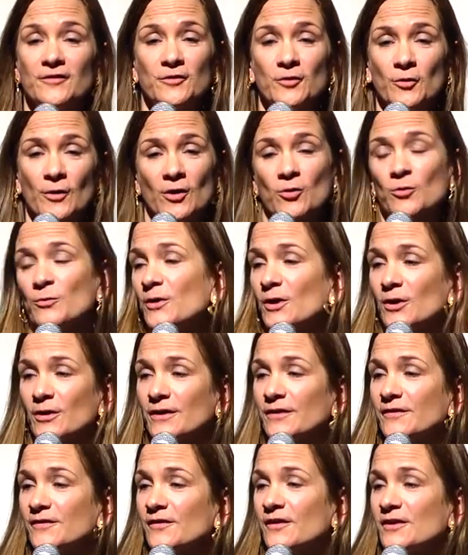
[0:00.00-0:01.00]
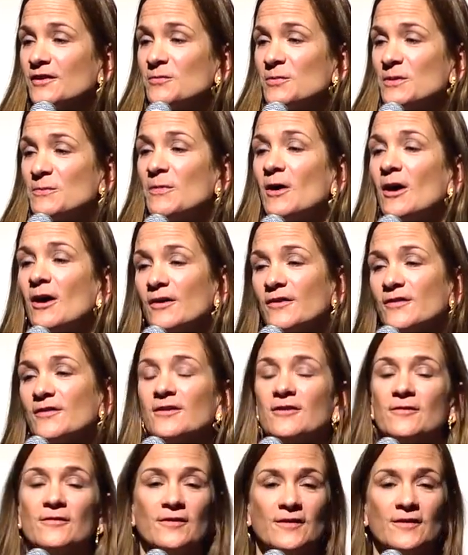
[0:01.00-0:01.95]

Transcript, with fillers: You know how Americans like to be positive